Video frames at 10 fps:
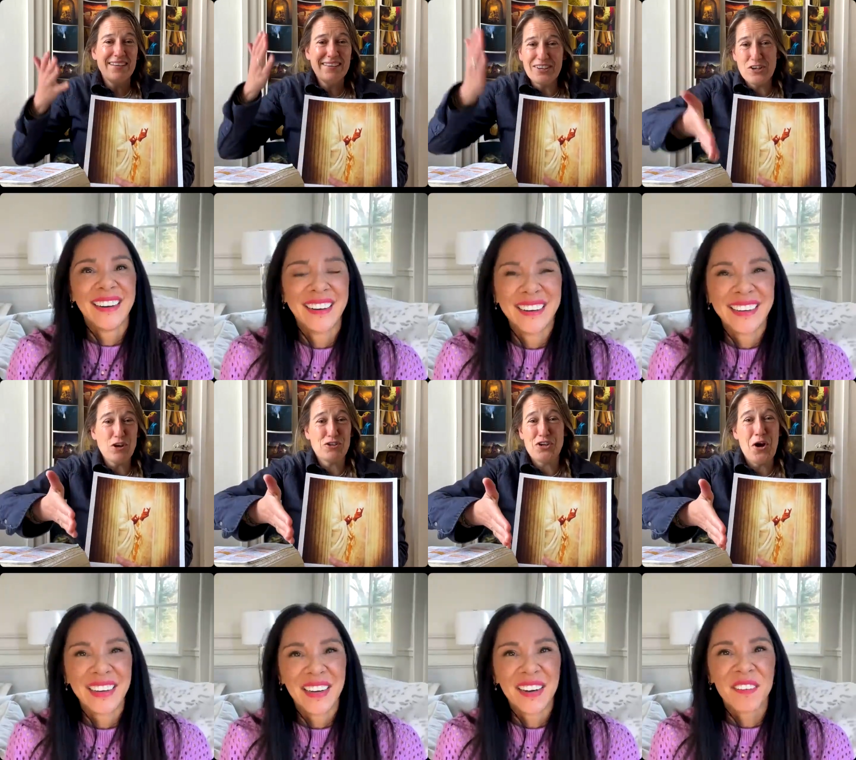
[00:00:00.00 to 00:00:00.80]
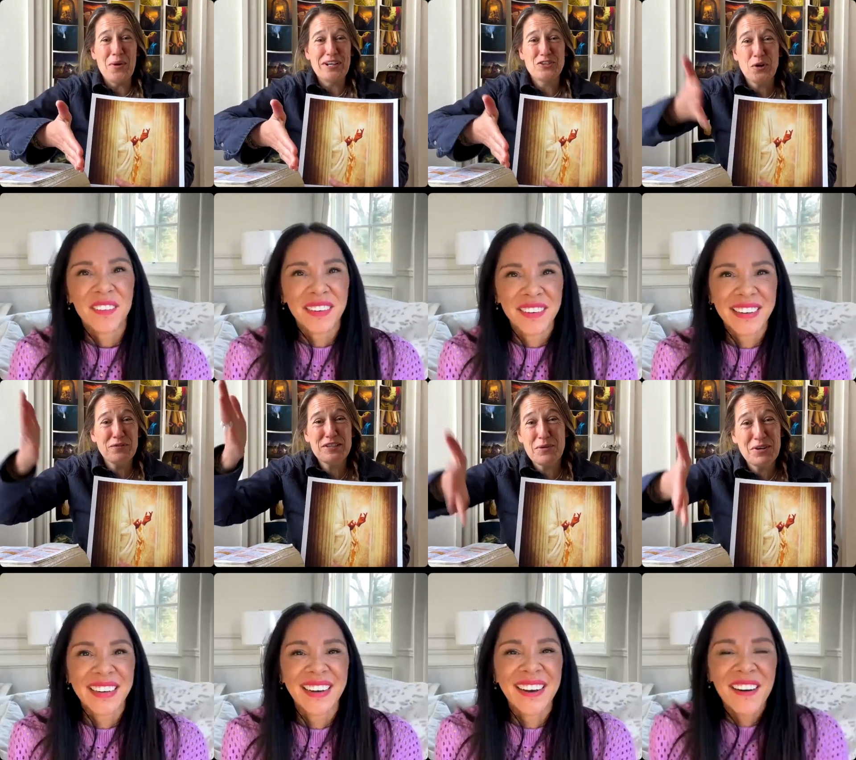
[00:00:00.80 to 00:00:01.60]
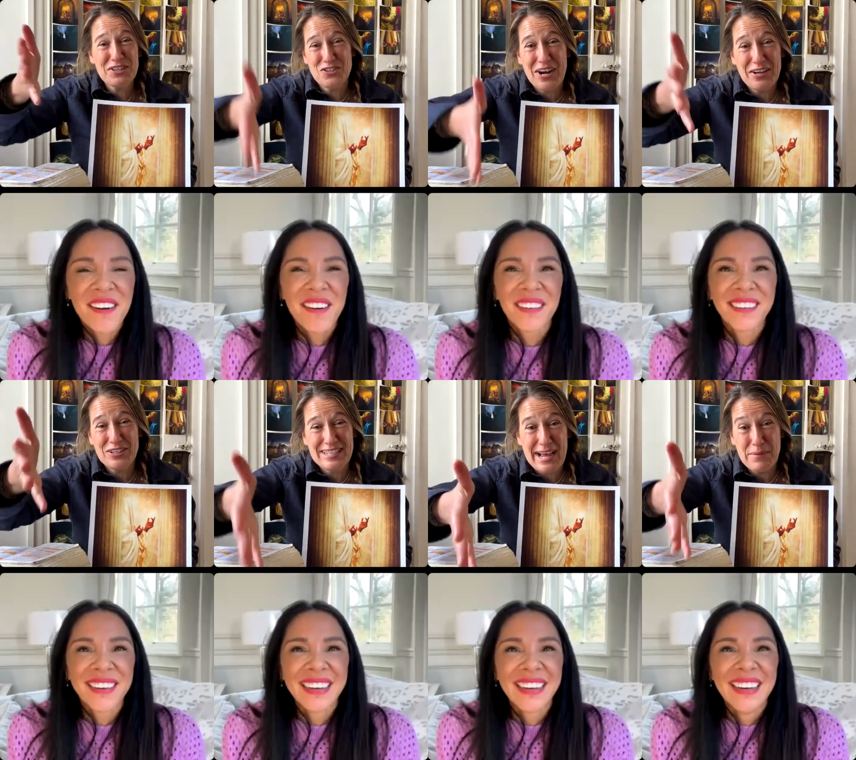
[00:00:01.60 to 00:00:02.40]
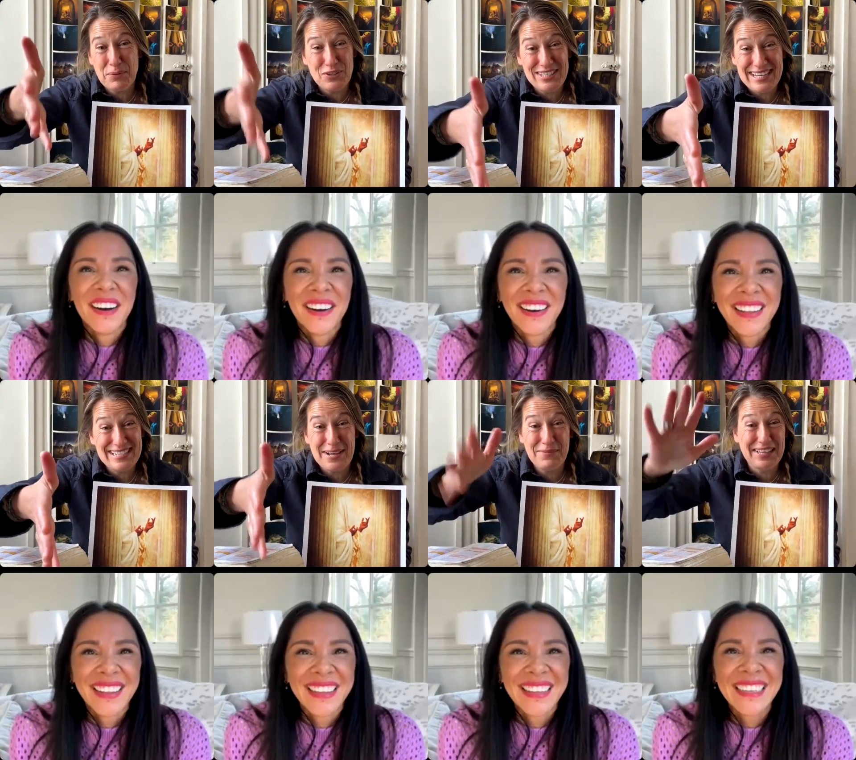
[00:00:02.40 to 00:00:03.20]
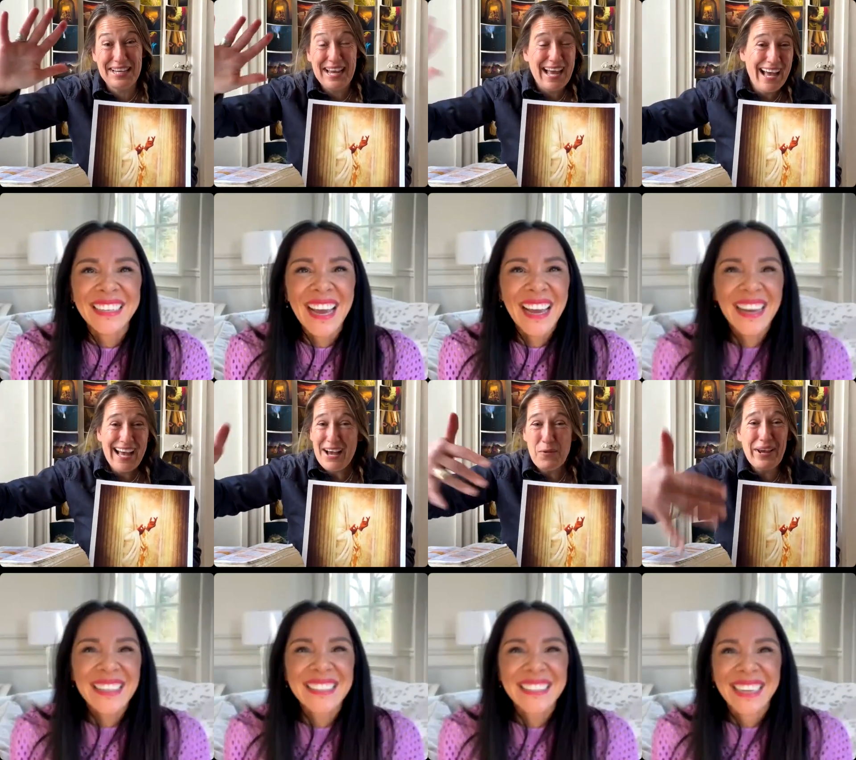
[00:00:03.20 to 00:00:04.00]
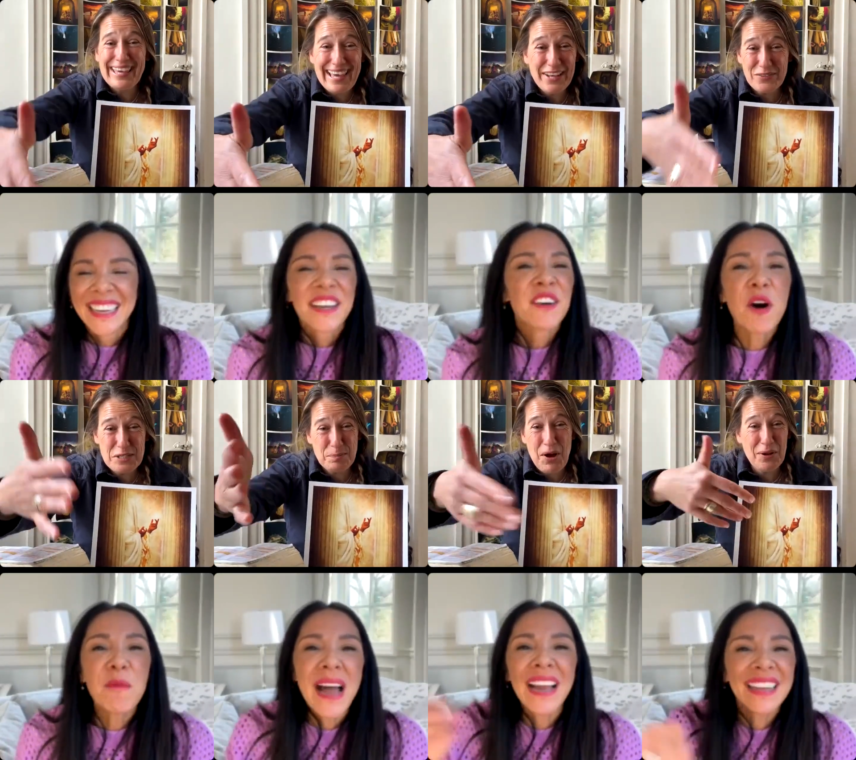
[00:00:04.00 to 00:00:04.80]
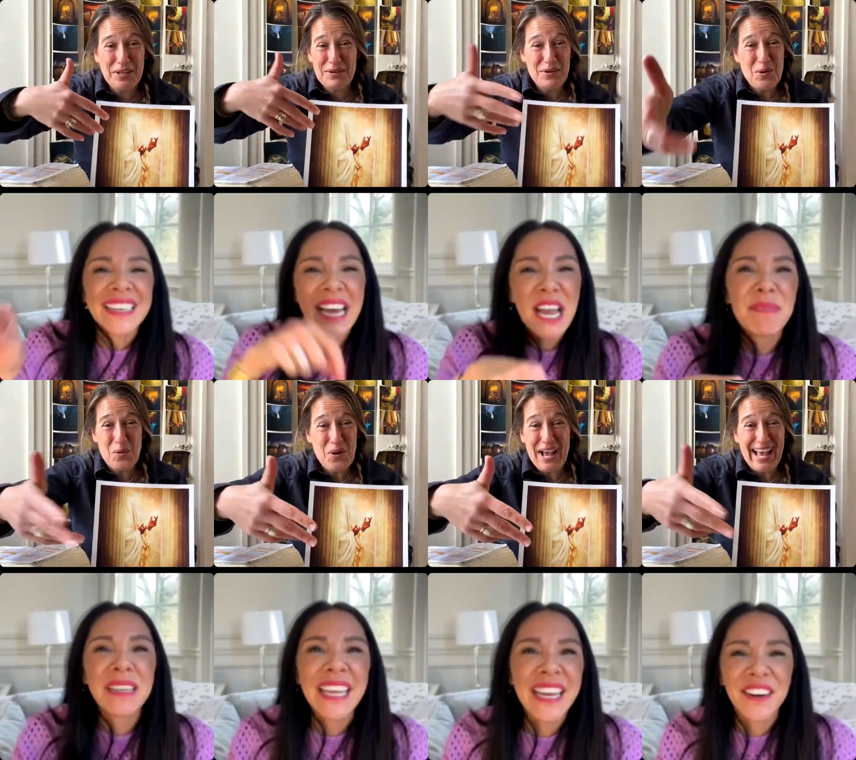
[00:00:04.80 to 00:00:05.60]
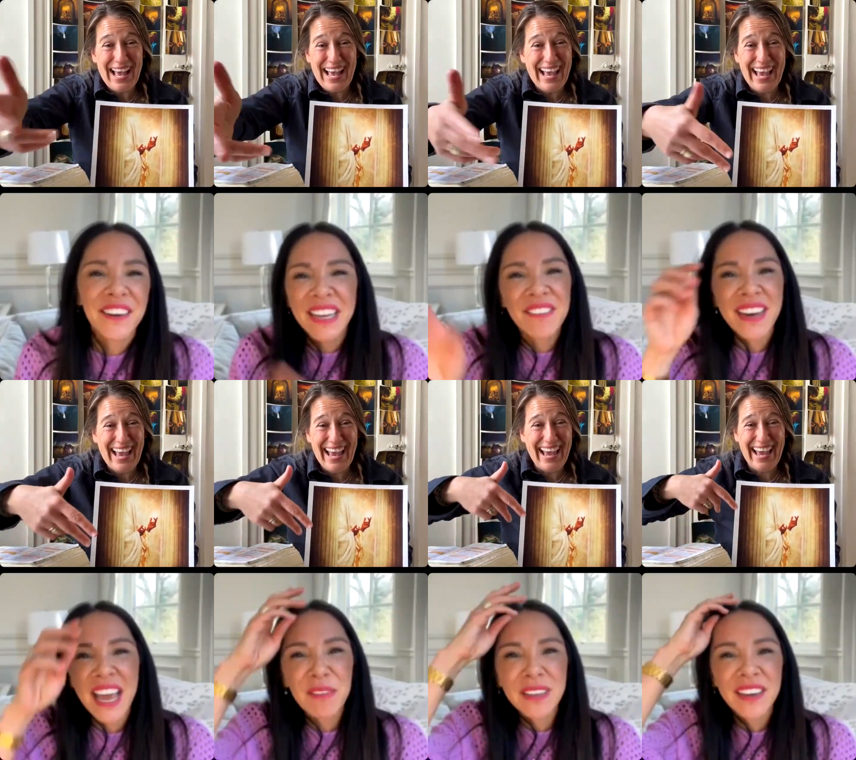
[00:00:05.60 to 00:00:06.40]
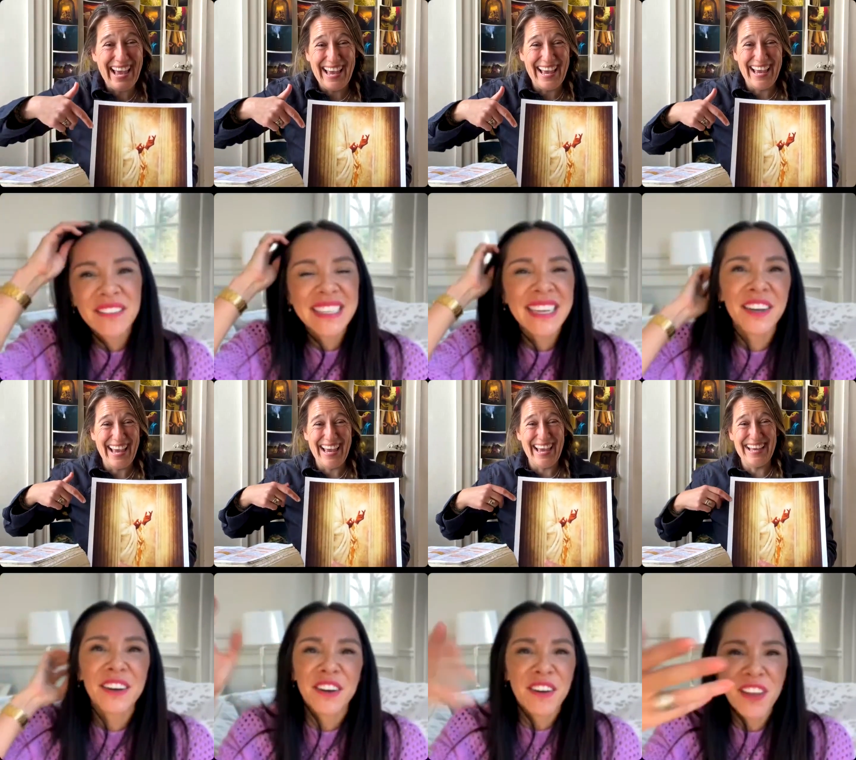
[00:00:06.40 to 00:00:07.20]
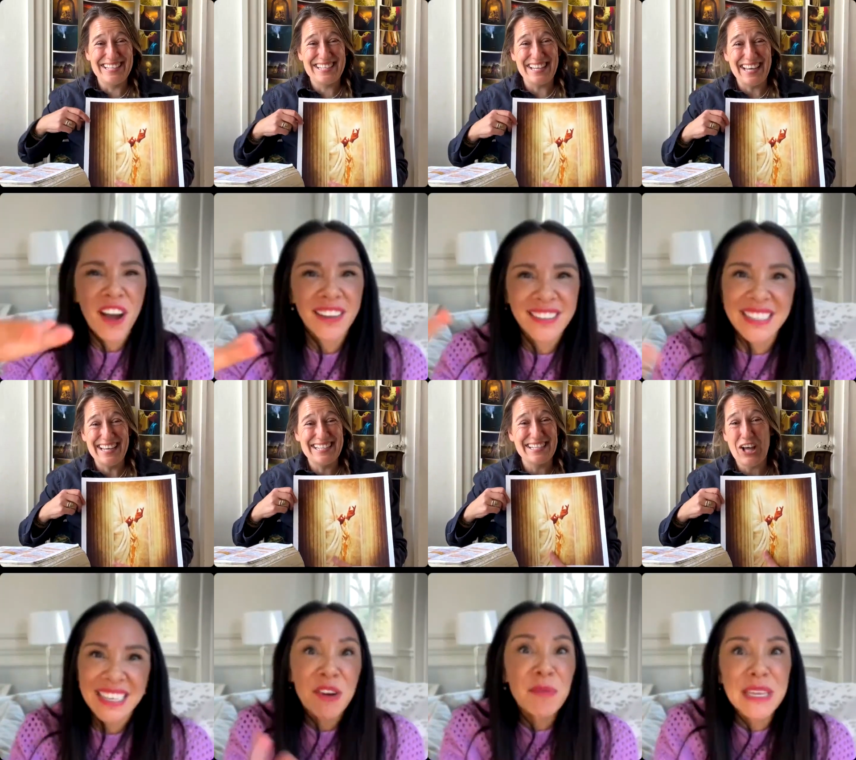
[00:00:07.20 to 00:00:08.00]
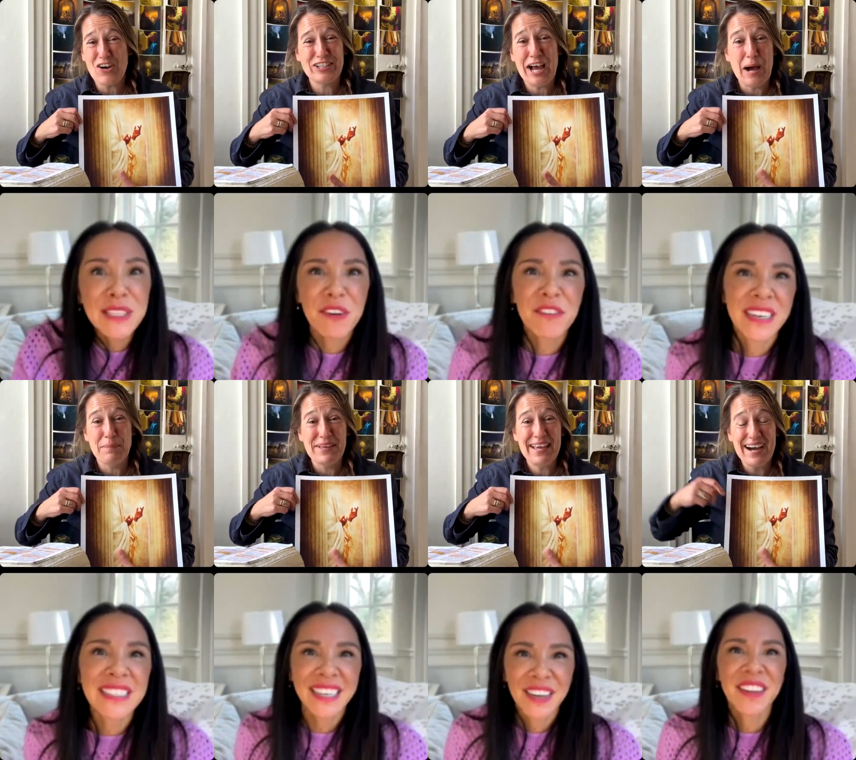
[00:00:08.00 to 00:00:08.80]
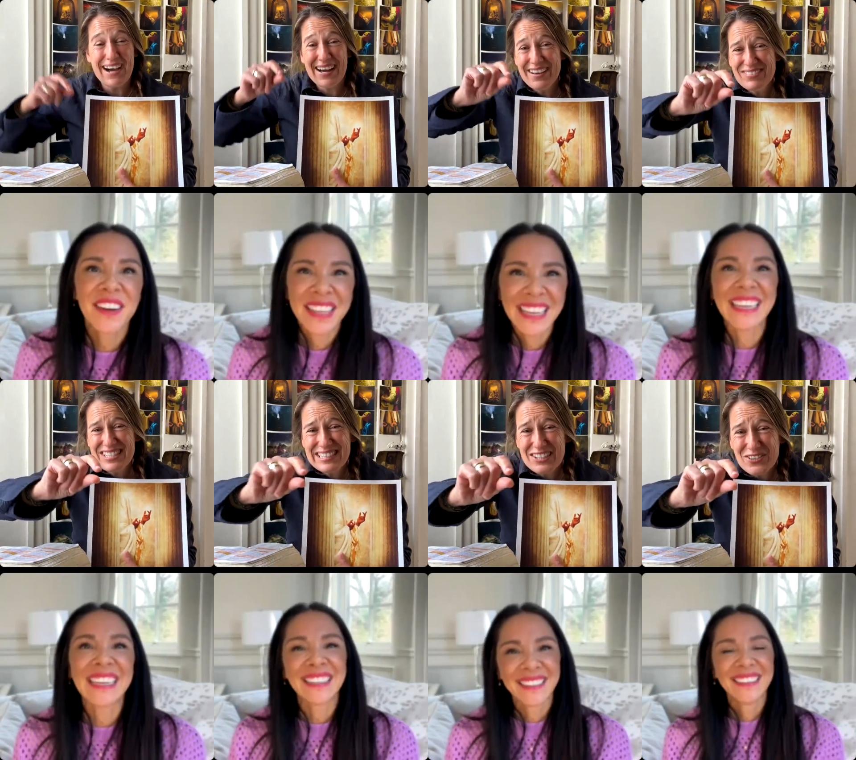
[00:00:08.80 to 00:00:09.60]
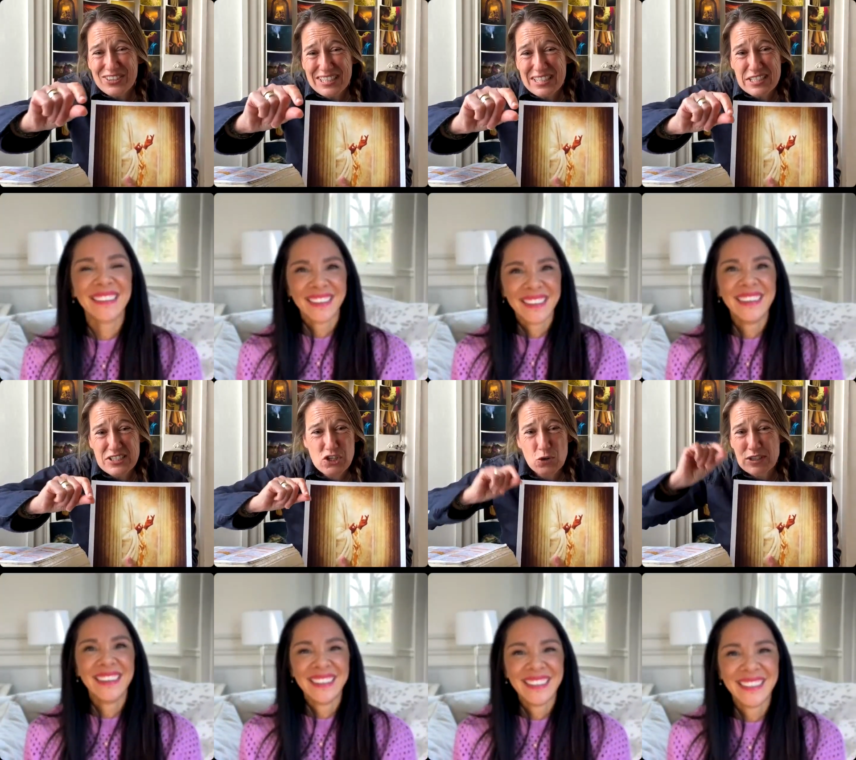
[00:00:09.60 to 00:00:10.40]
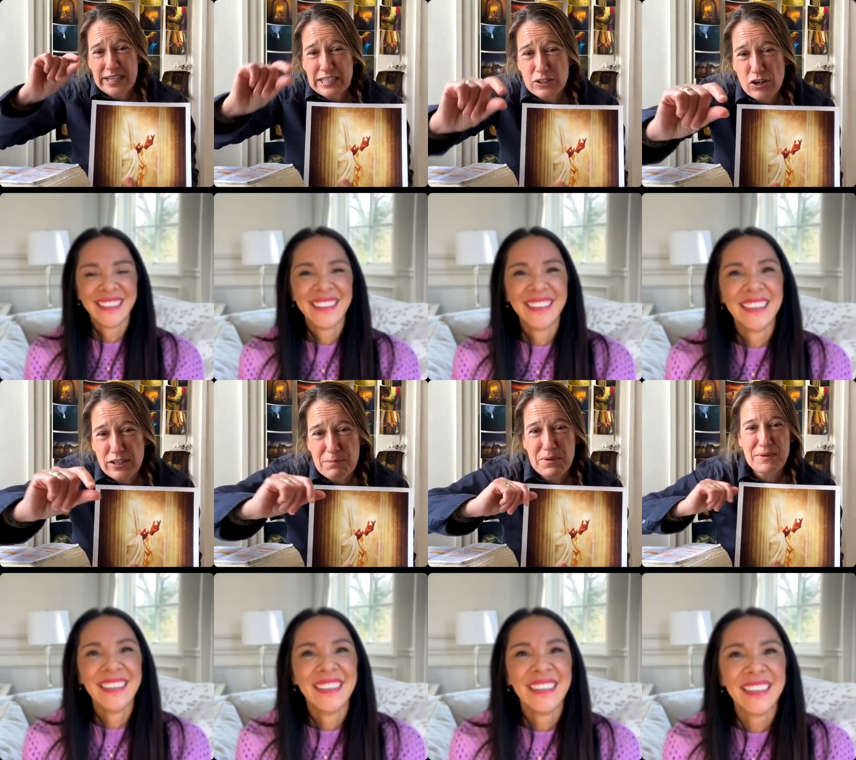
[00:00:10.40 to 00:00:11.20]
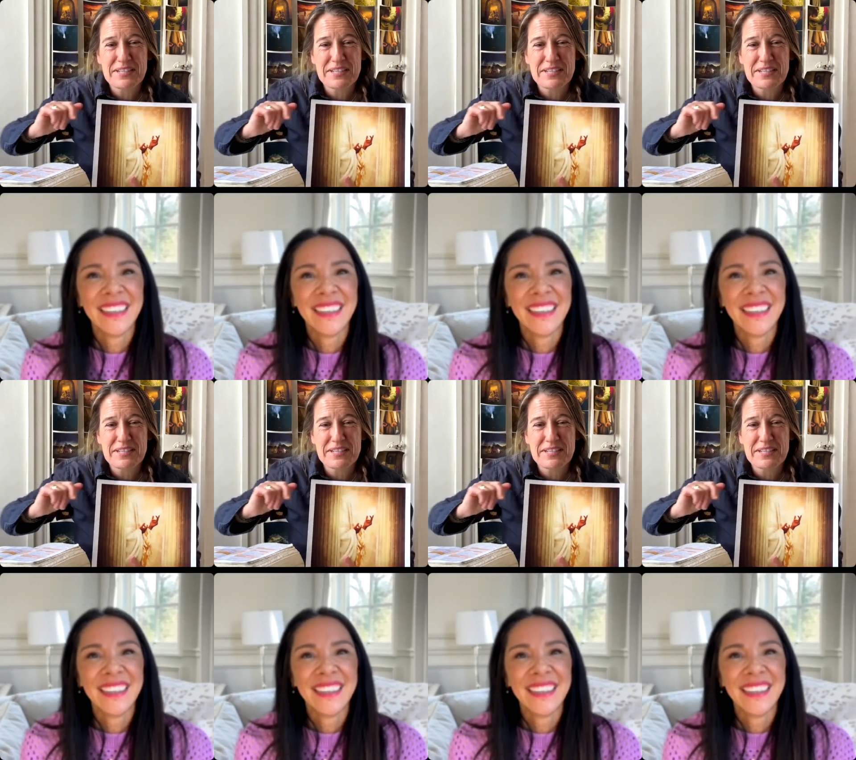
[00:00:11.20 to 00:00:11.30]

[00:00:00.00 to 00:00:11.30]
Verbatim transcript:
Speaker 1: they're not oh. showing. Oh. So if someone is trying to type yeah. or say something, we Go can't respond.
Speaker 2: Later, even I would love to hear your thoughts.
Speaker 1: It's, it's be- locked up. Yeah, I have this little thing that shows like locked up on my